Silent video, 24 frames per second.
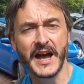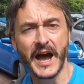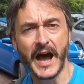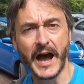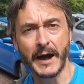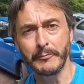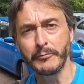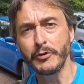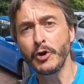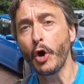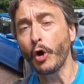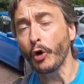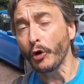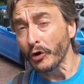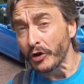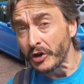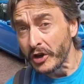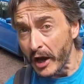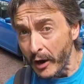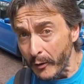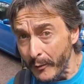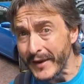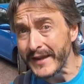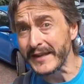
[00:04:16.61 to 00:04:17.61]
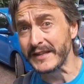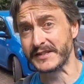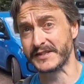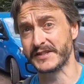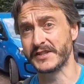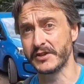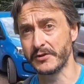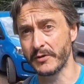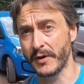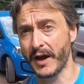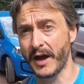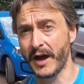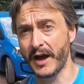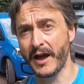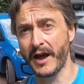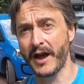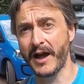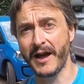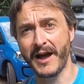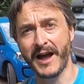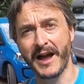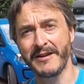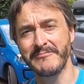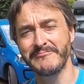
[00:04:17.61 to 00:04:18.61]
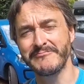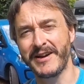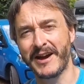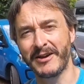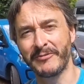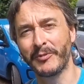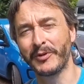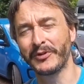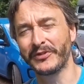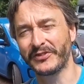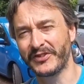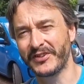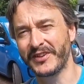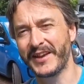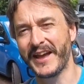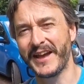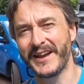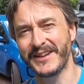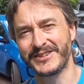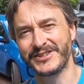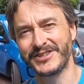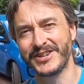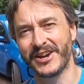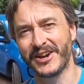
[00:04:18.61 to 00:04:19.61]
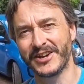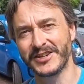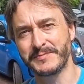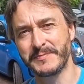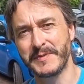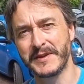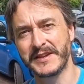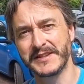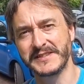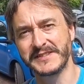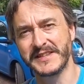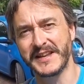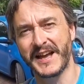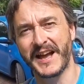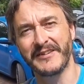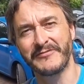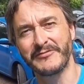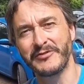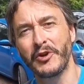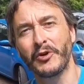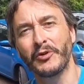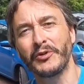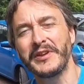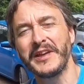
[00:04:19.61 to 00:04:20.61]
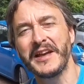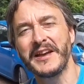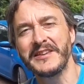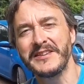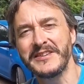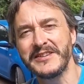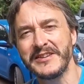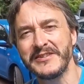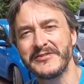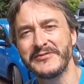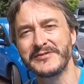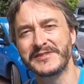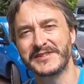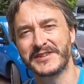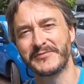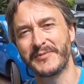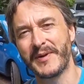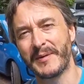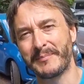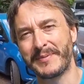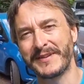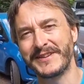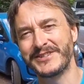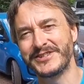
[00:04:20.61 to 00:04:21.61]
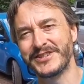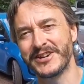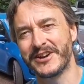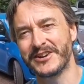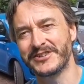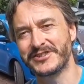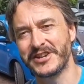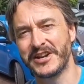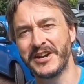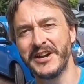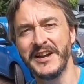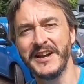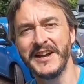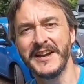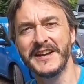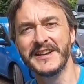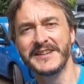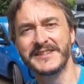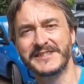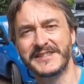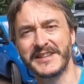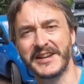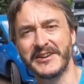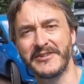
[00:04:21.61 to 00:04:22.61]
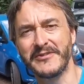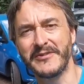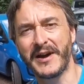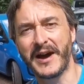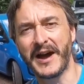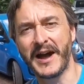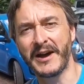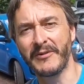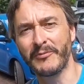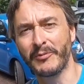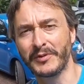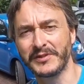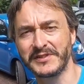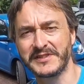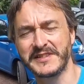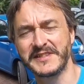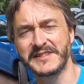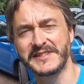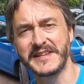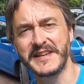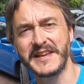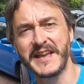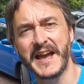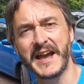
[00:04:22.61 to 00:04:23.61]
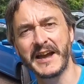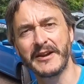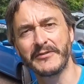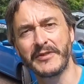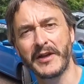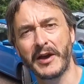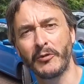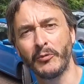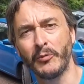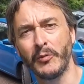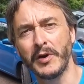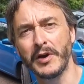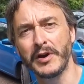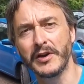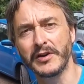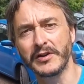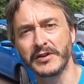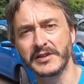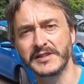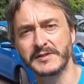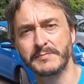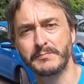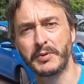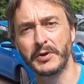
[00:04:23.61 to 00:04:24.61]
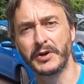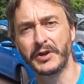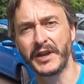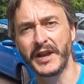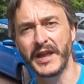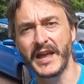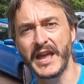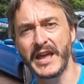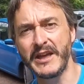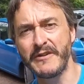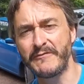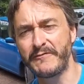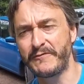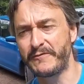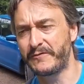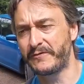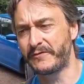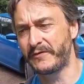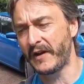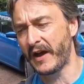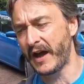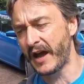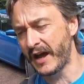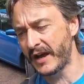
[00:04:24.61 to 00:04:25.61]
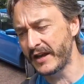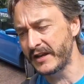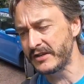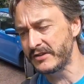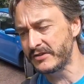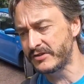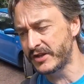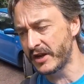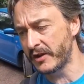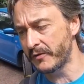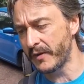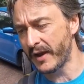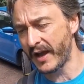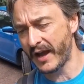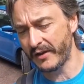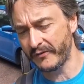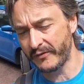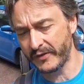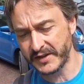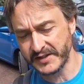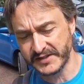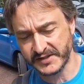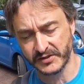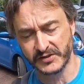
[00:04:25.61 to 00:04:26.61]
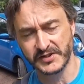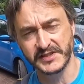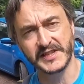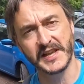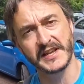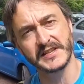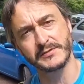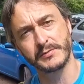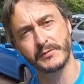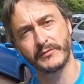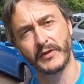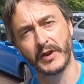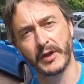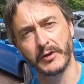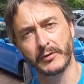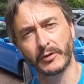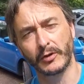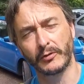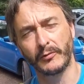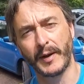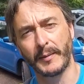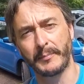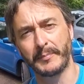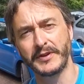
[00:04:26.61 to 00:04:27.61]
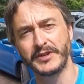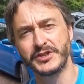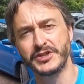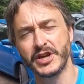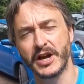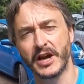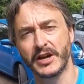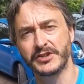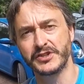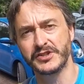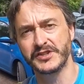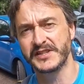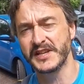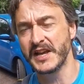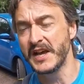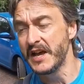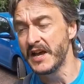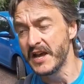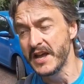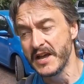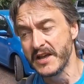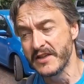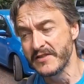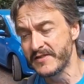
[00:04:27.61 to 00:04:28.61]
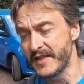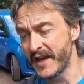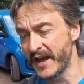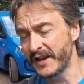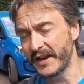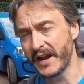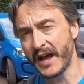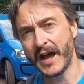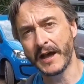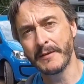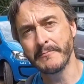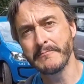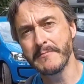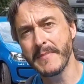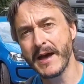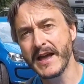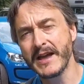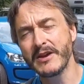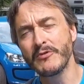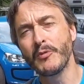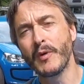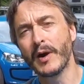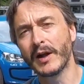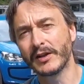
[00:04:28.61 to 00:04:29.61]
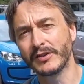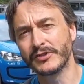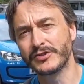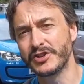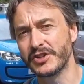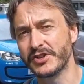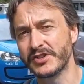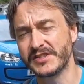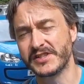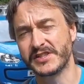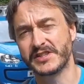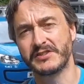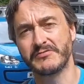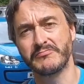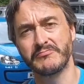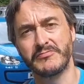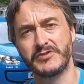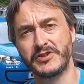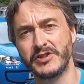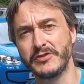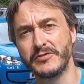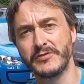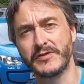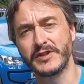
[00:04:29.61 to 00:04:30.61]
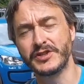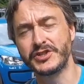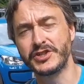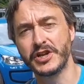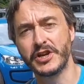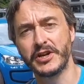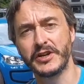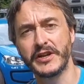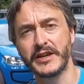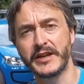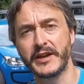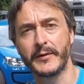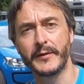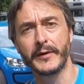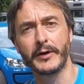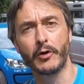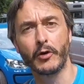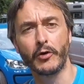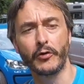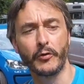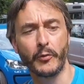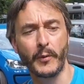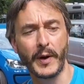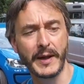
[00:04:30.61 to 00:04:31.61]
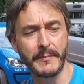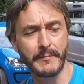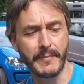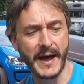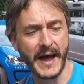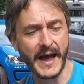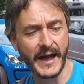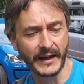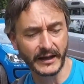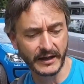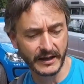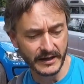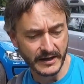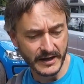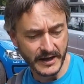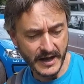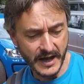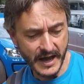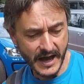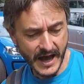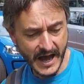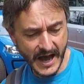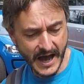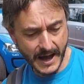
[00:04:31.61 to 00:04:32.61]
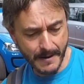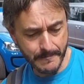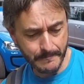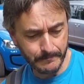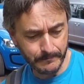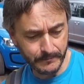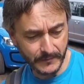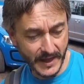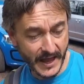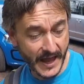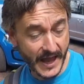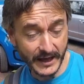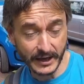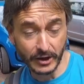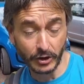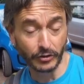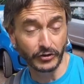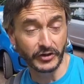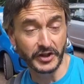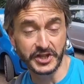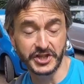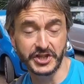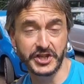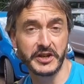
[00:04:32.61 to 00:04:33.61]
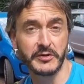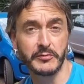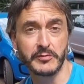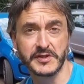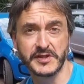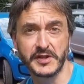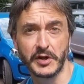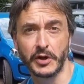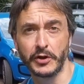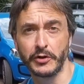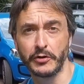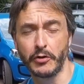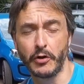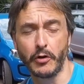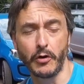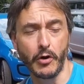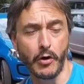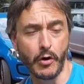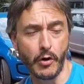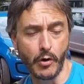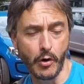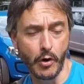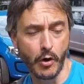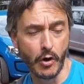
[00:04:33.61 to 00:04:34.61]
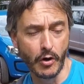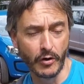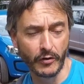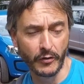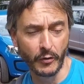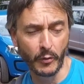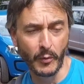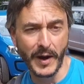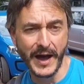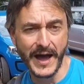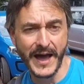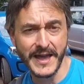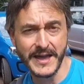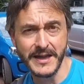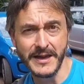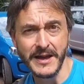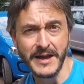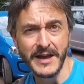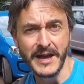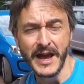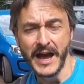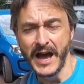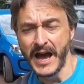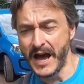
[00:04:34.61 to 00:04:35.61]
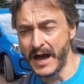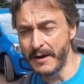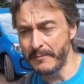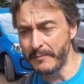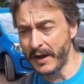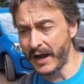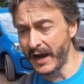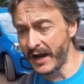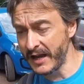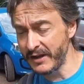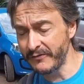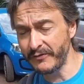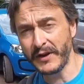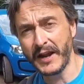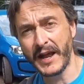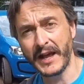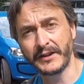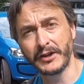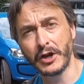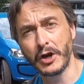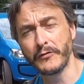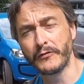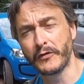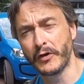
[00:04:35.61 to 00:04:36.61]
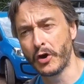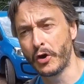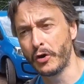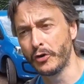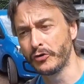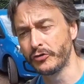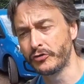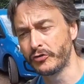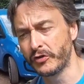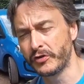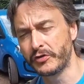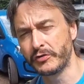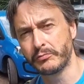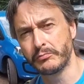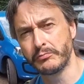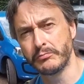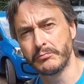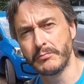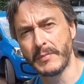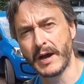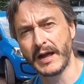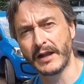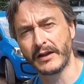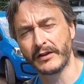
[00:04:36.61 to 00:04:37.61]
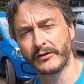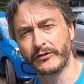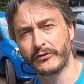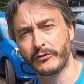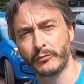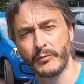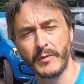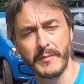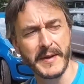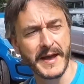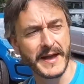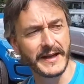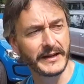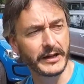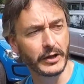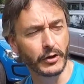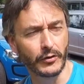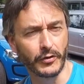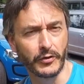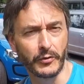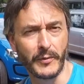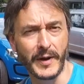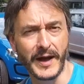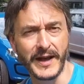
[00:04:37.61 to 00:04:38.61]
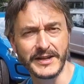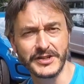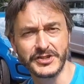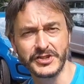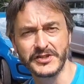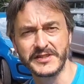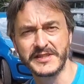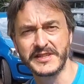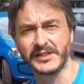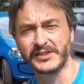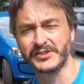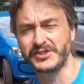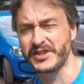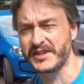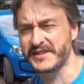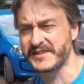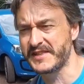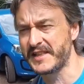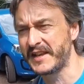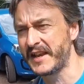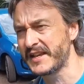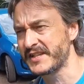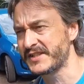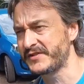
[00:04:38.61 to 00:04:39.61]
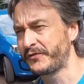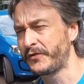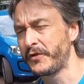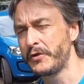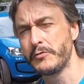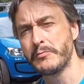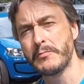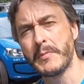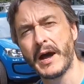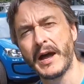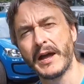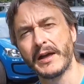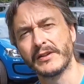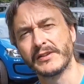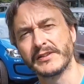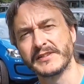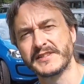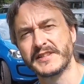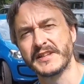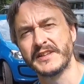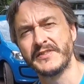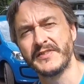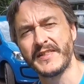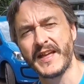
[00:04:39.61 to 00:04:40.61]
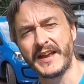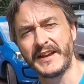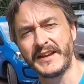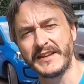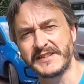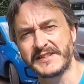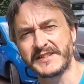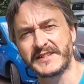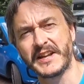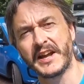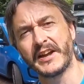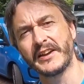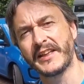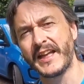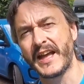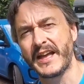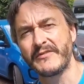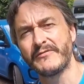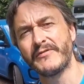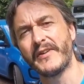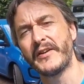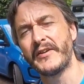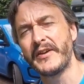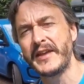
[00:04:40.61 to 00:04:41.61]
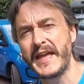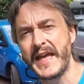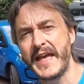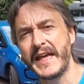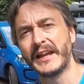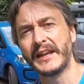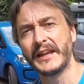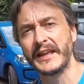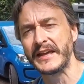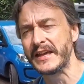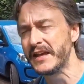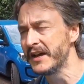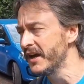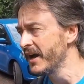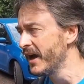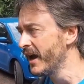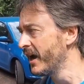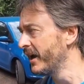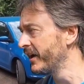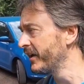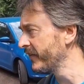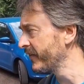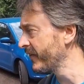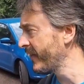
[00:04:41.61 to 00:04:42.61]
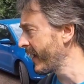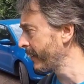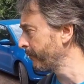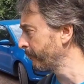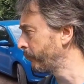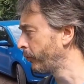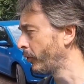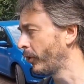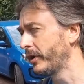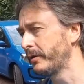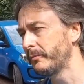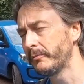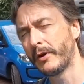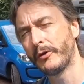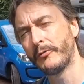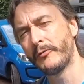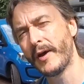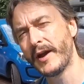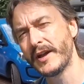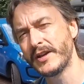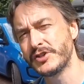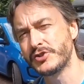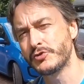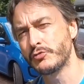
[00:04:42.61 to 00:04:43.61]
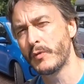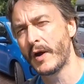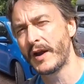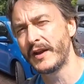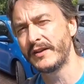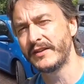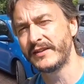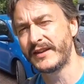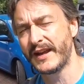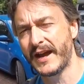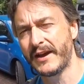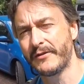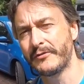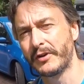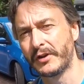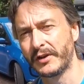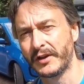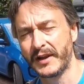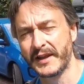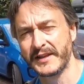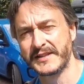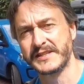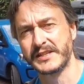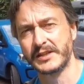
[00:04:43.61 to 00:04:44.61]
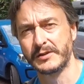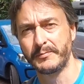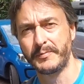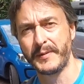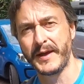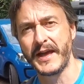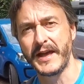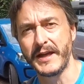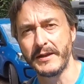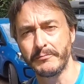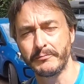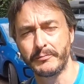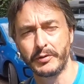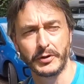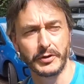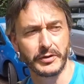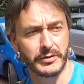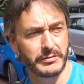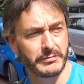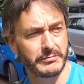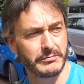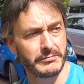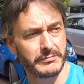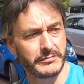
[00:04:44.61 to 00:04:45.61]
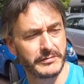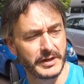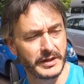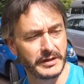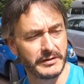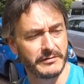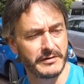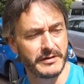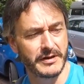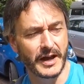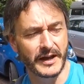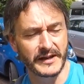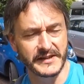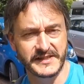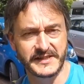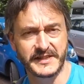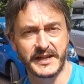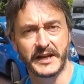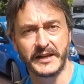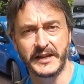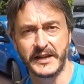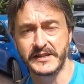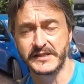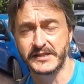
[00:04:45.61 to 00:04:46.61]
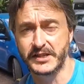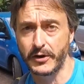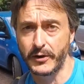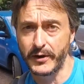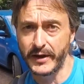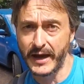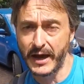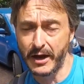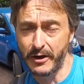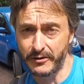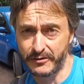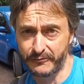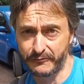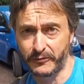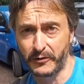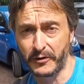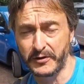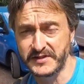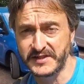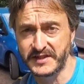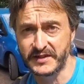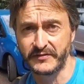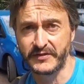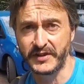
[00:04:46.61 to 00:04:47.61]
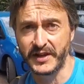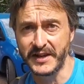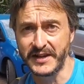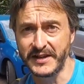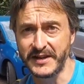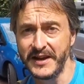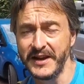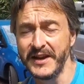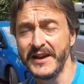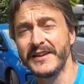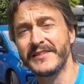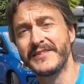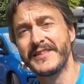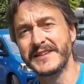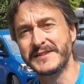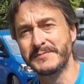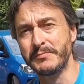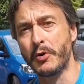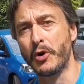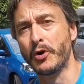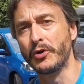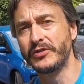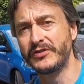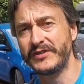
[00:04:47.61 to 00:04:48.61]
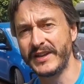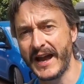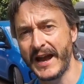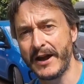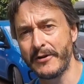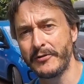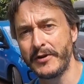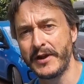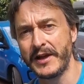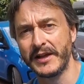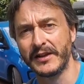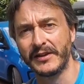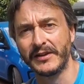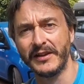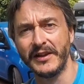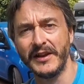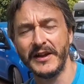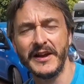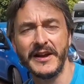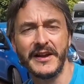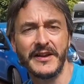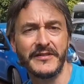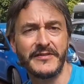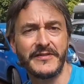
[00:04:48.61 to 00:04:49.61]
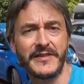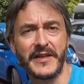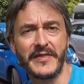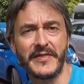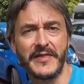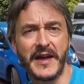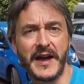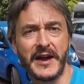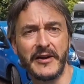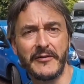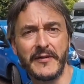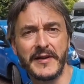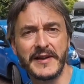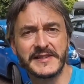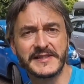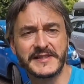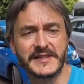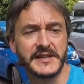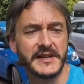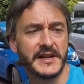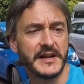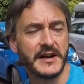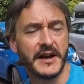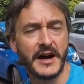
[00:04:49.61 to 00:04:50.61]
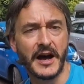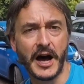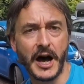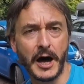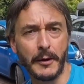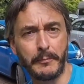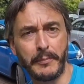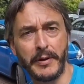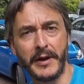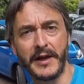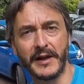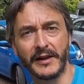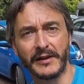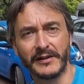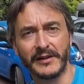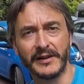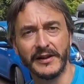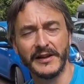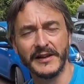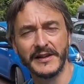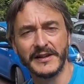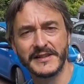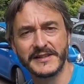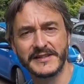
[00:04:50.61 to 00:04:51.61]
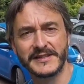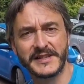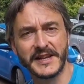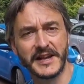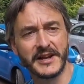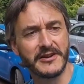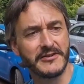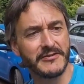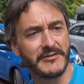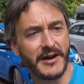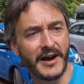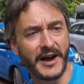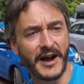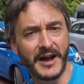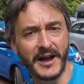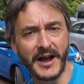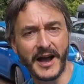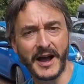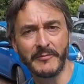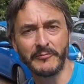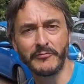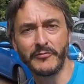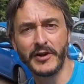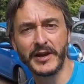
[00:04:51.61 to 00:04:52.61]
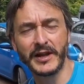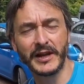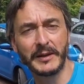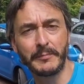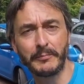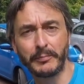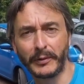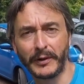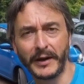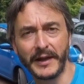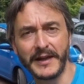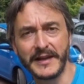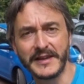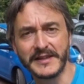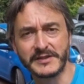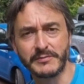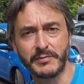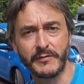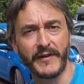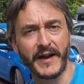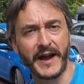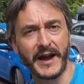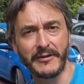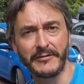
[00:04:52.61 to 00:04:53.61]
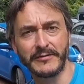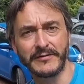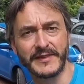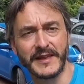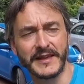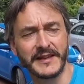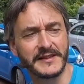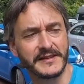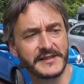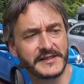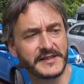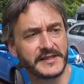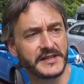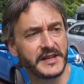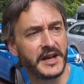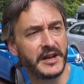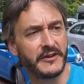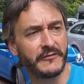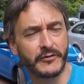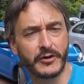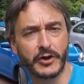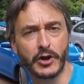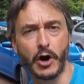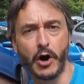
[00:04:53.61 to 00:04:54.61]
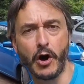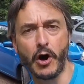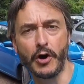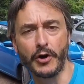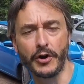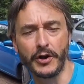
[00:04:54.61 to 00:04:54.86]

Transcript: I'm not going to. I want to get a charge because I've not yet used a rapid charger, so I want to see how that works. But if I don't have any success with local rapid chargers, then I may well just do the journey going all the way back. Air conditioning was on all the way. I even had over 100 miles remaining on the range until just the last few miles, and then it started getting very hilly, and at that point my range went down a little bit. But the nice side is, going out of the Forest of Dean, there's more downhill than there is uphill. So I'm really pleased with how things have gone.